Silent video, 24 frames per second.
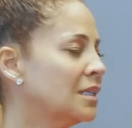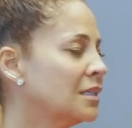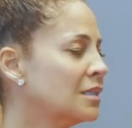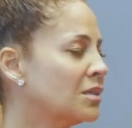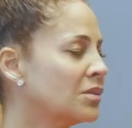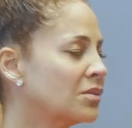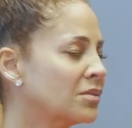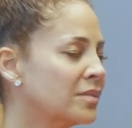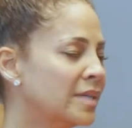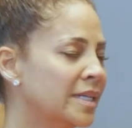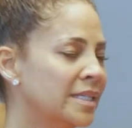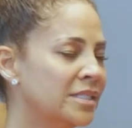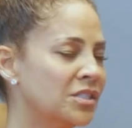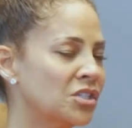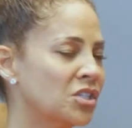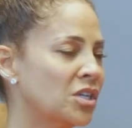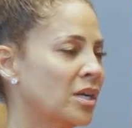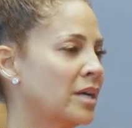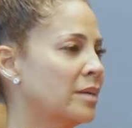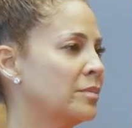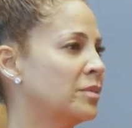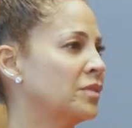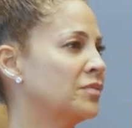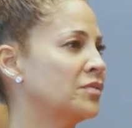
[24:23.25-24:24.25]
A great
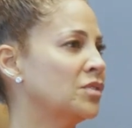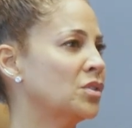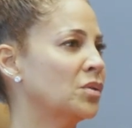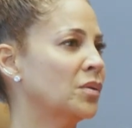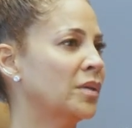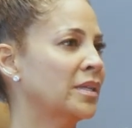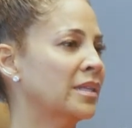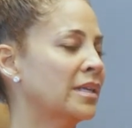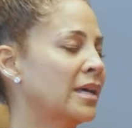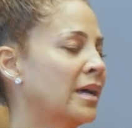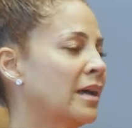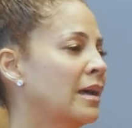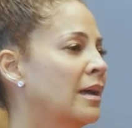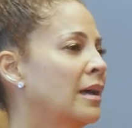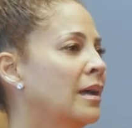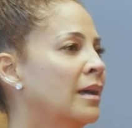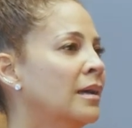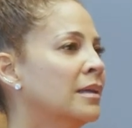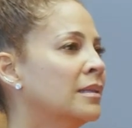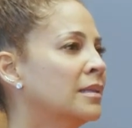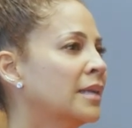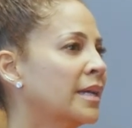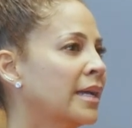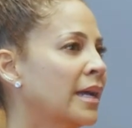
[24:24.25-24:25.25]
job of doing that.
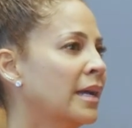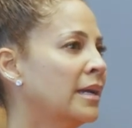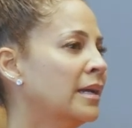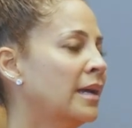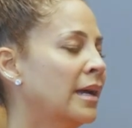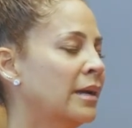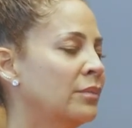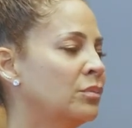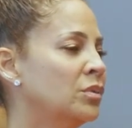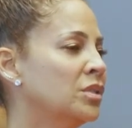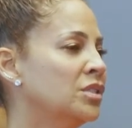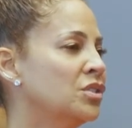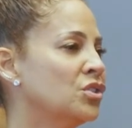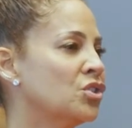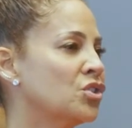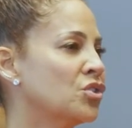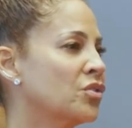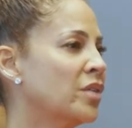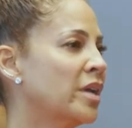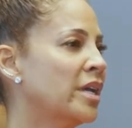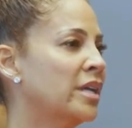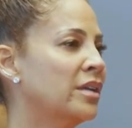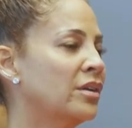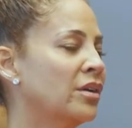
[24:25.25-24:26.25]
Like I, I wouldn't
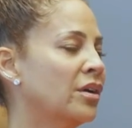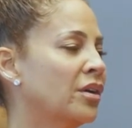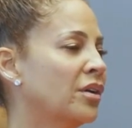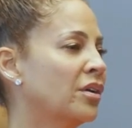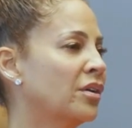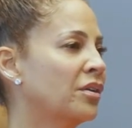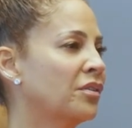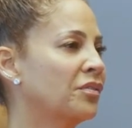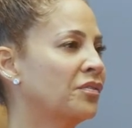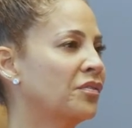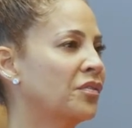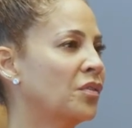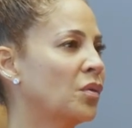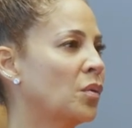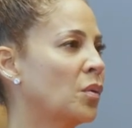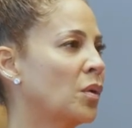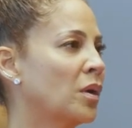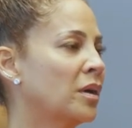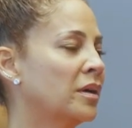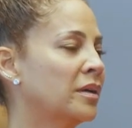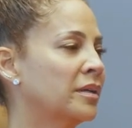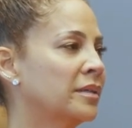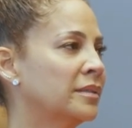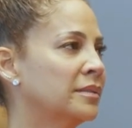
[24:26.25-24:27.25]
trade her
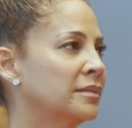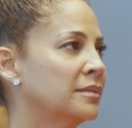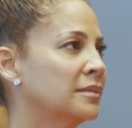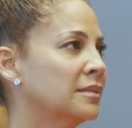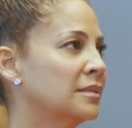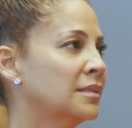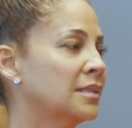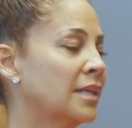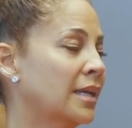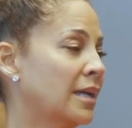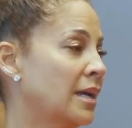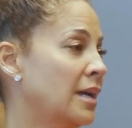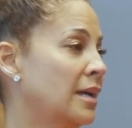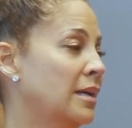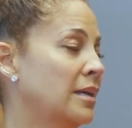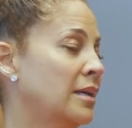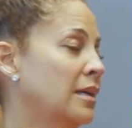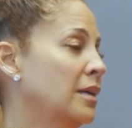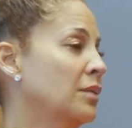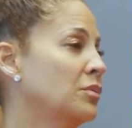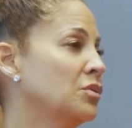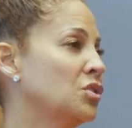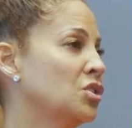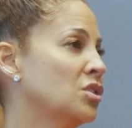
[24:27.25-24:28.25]
for like I.
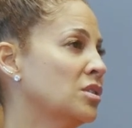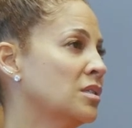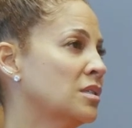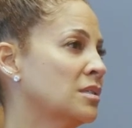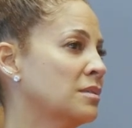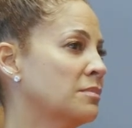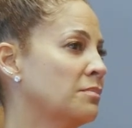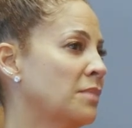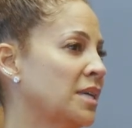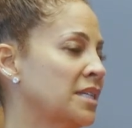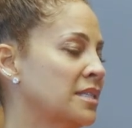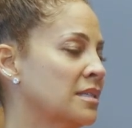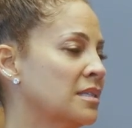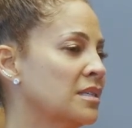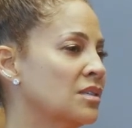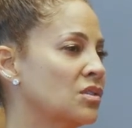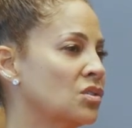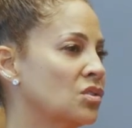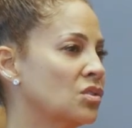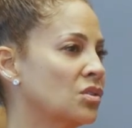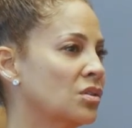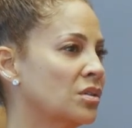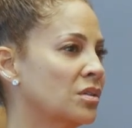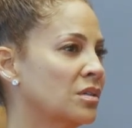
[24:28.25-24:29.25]
It was just my
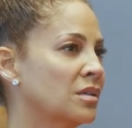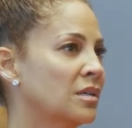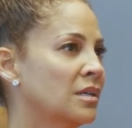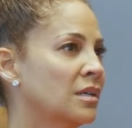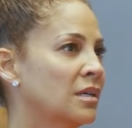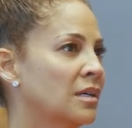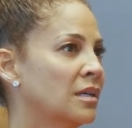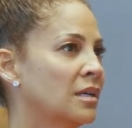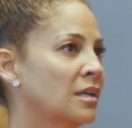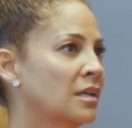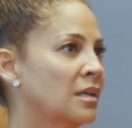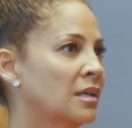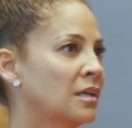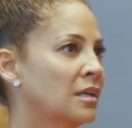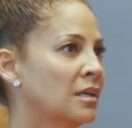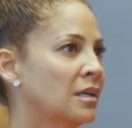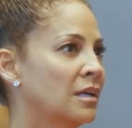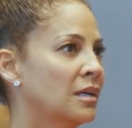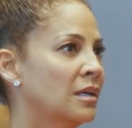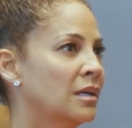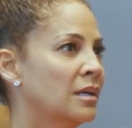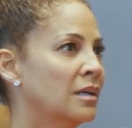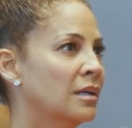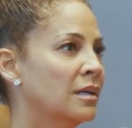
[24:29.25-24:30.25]
sister.
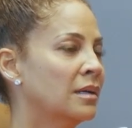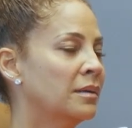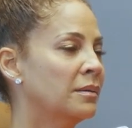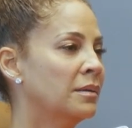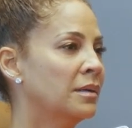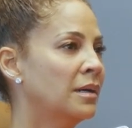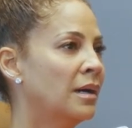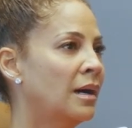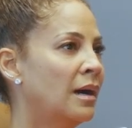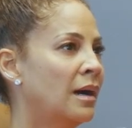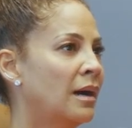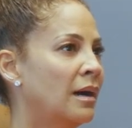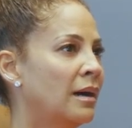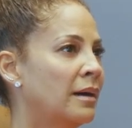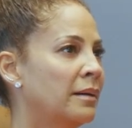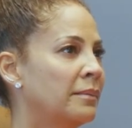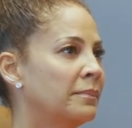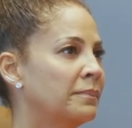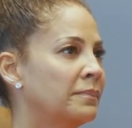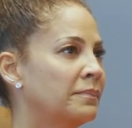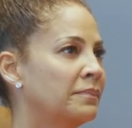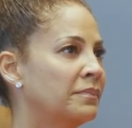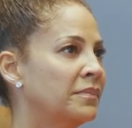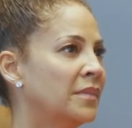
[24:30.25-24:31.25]

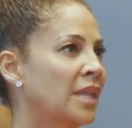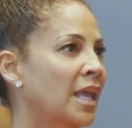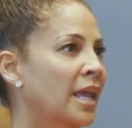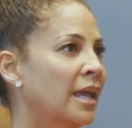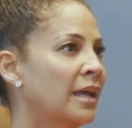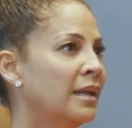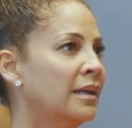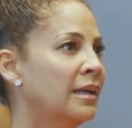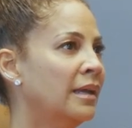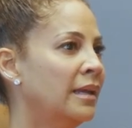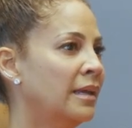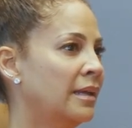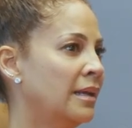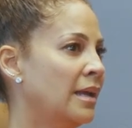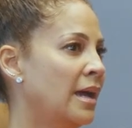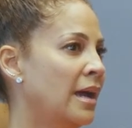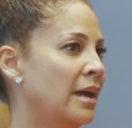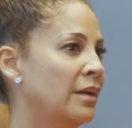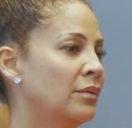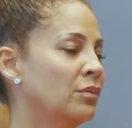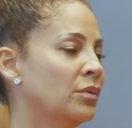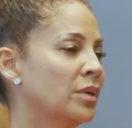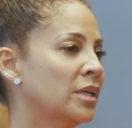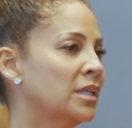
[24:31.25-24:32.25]
Um, Nana and
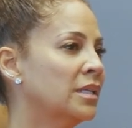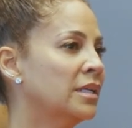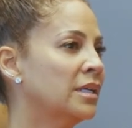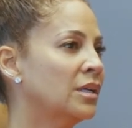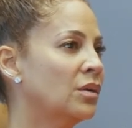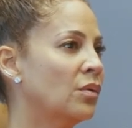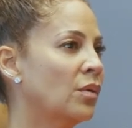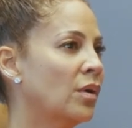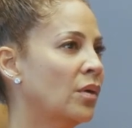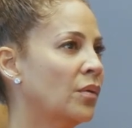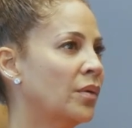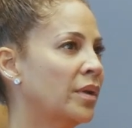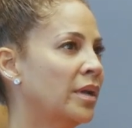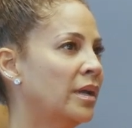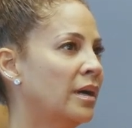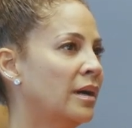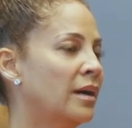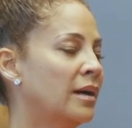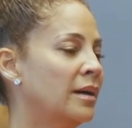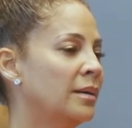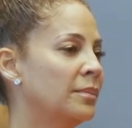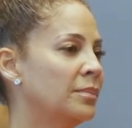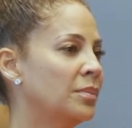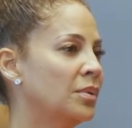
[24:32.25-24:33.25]
I really growing
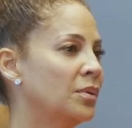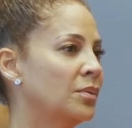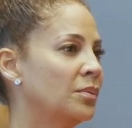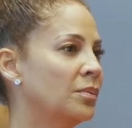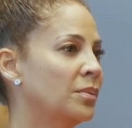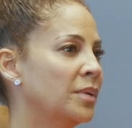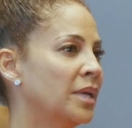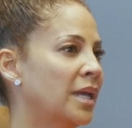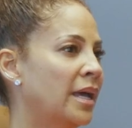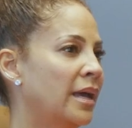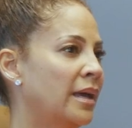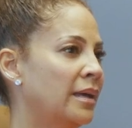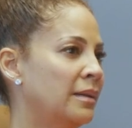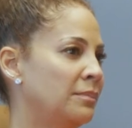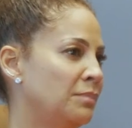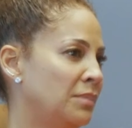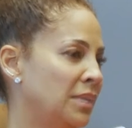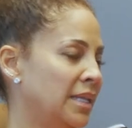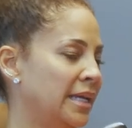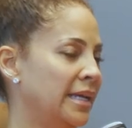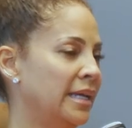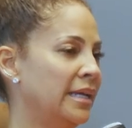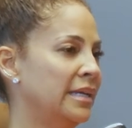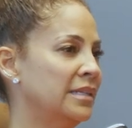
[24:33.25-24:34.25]
up we had
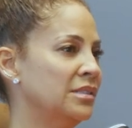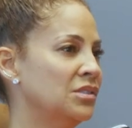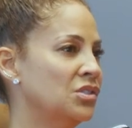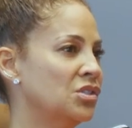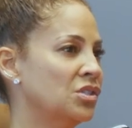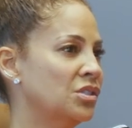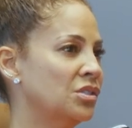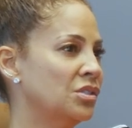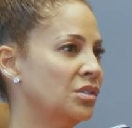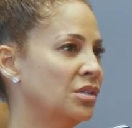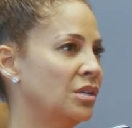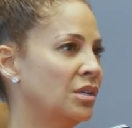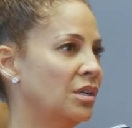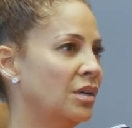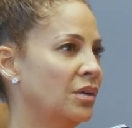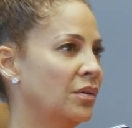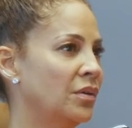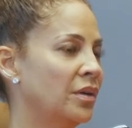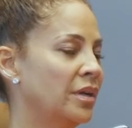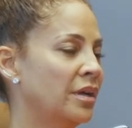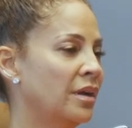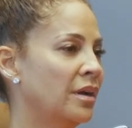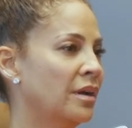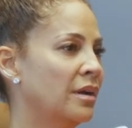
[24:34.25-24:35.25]
Blanche, you
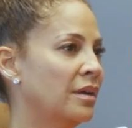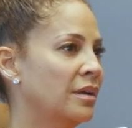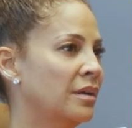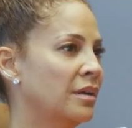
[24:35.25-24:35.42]
know, and